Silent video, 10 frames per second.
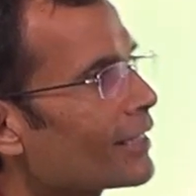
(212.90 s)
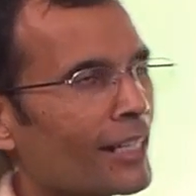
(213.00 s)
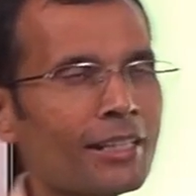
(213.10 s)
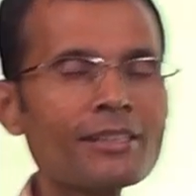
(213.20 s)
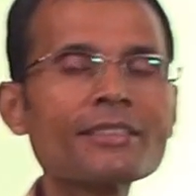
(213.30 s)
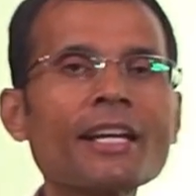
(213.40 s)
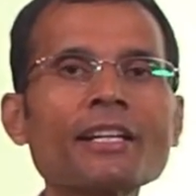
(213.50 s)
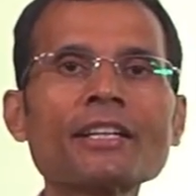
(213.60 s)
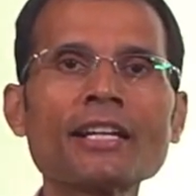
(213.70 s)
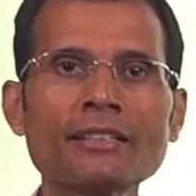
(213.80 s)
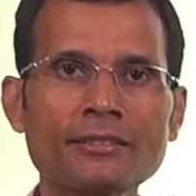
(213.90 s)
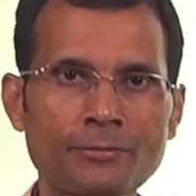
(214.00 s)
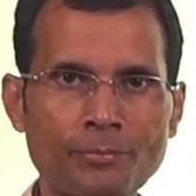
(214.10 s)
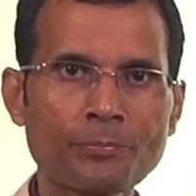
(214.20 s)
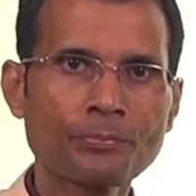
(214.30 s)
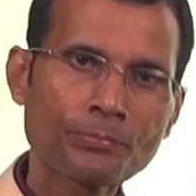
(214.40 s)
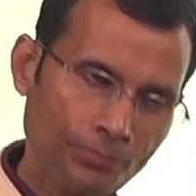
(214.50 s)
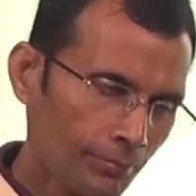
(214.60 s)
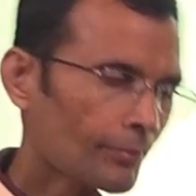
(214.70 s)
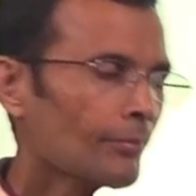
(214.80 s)
like a staircase.
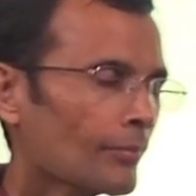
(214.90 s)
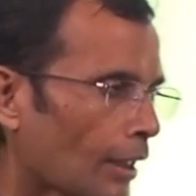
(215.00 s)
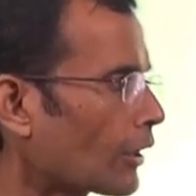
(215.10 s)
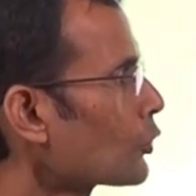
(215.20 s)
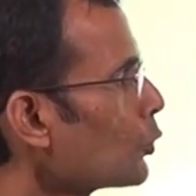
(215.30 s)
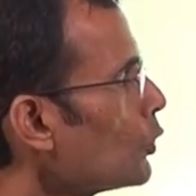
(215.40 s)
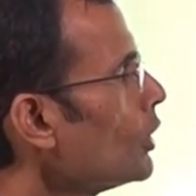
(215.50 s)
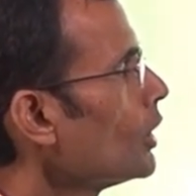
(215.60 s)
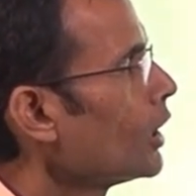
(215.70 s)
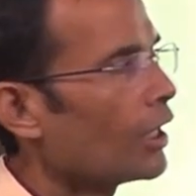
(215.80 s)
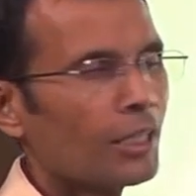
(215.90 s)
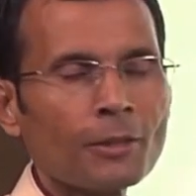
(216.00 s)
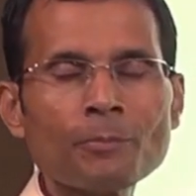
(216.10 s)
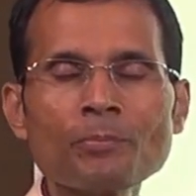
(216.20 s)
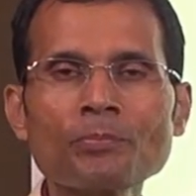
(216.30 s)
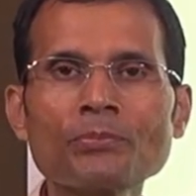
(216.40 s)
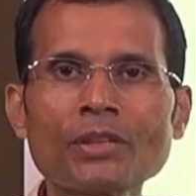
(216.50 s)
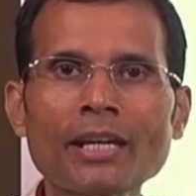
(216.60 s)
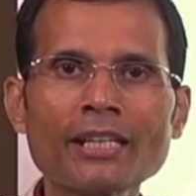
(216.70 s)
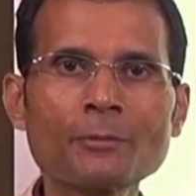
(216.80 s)
So, uh,
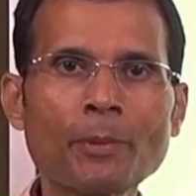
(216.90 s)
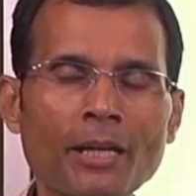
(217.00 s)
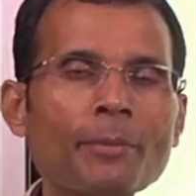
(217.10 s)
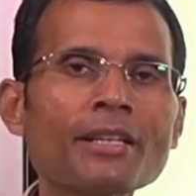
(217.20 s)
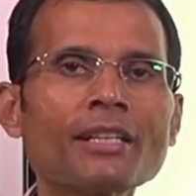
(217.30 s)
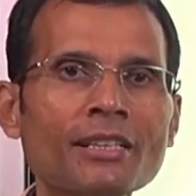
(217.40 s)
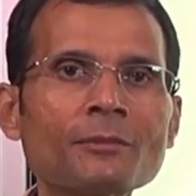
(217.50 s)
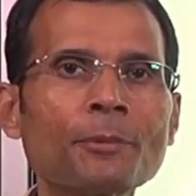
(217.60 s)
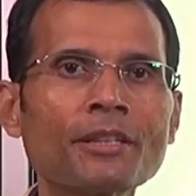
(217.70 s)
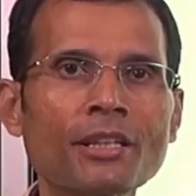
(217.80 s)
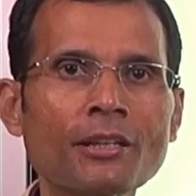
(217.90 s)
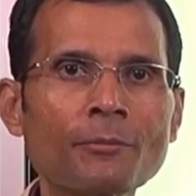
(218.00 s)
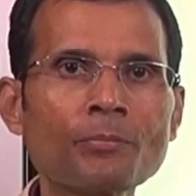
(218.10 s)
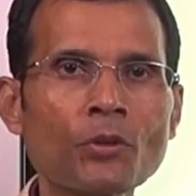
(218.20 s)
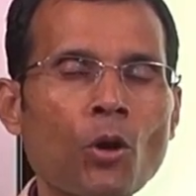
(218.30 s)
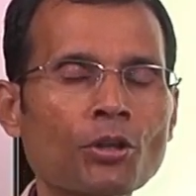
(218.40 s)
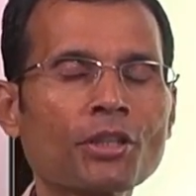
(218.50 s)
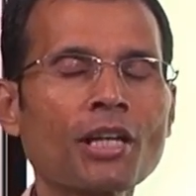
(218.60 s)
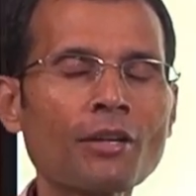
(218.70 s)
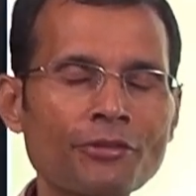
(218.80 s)
experimentally speaking or
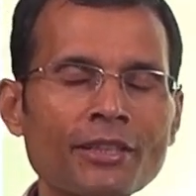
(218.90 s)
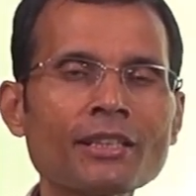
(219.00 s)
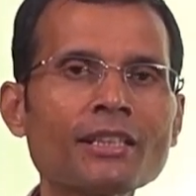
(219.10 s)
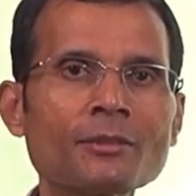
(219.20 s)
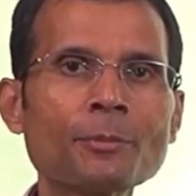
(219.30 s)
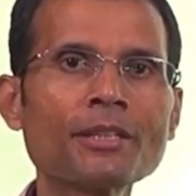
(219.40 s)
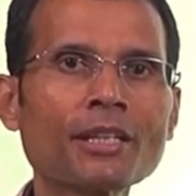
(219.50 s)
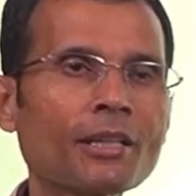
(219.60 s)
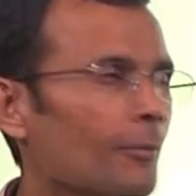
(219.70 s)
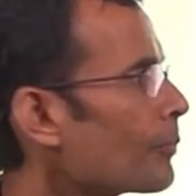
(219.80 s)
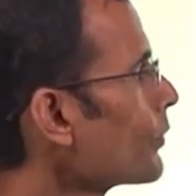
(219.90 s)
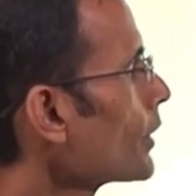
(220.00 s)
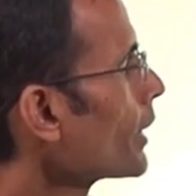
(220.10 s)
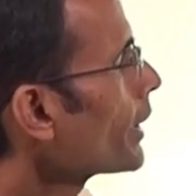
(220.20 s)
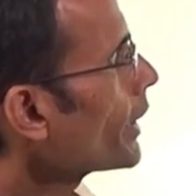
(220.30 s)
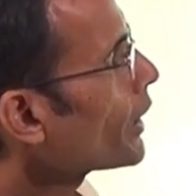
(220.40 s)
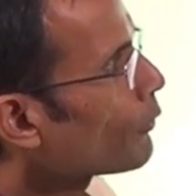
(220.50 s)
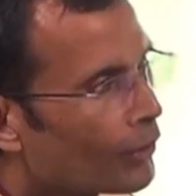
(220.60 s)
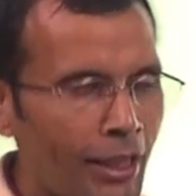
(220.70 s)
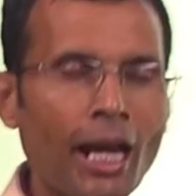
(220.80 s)
graphically speaking, it
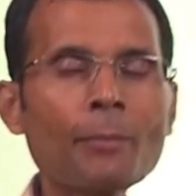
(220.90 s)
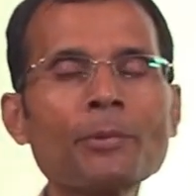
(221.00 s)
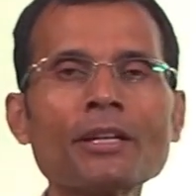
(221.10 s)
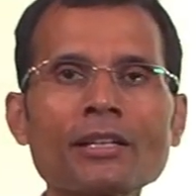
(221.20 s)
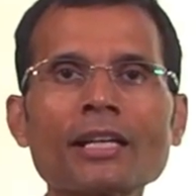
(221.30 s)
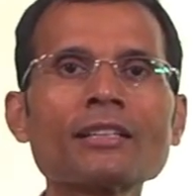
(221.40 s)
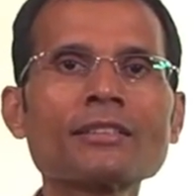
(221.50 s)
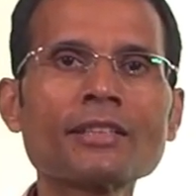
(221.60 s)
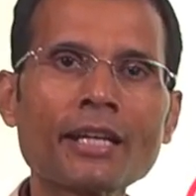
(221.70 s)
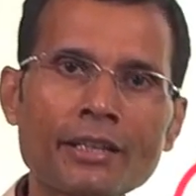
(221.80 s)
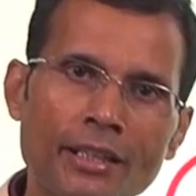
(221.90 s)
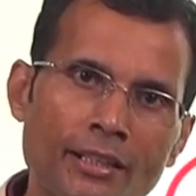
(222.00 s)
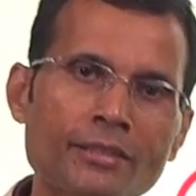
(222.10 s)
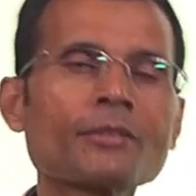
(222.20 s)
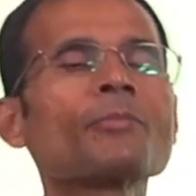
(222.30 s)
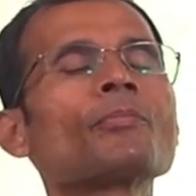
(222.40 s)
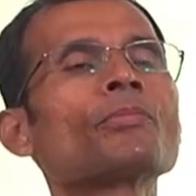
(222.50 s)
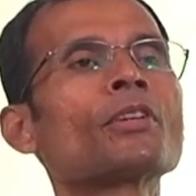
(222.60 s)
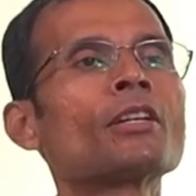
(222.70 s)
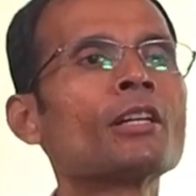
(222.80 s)
will appear like a staircase
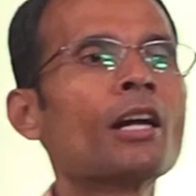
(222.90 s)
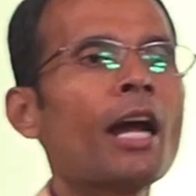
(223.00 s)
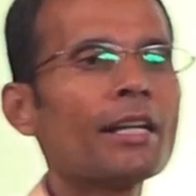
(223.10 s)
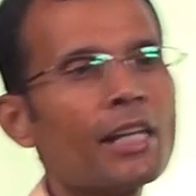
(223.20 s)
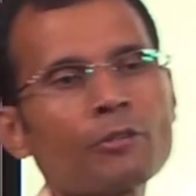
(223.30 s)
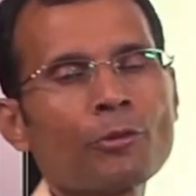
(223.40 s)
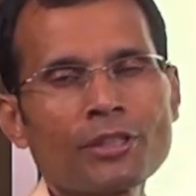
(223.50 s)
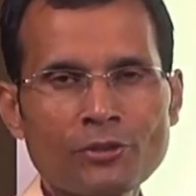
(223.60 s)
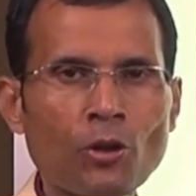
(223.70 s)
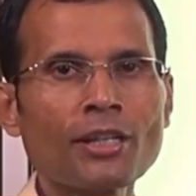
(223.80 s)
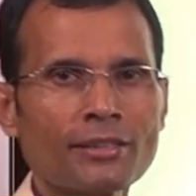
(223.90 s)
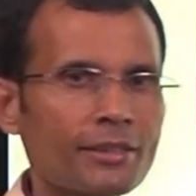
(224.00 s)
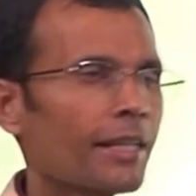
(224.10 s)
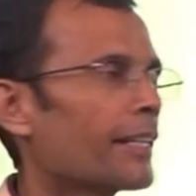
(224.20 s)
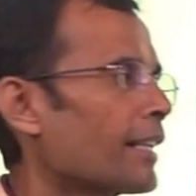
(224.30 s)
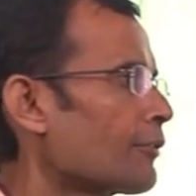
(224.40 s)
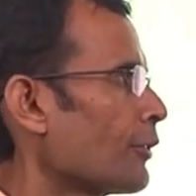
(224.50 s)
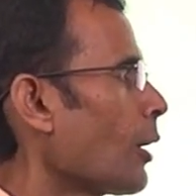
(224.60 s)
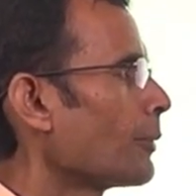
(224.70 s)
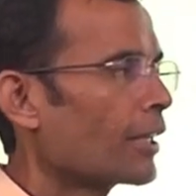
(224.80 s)
and therefore it's called a staircase
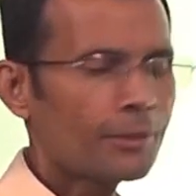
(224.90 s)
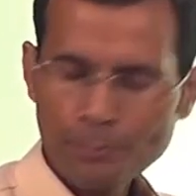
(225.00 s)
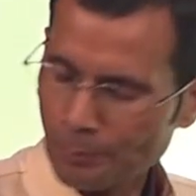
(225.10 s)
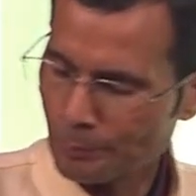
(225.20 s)
phenomenon.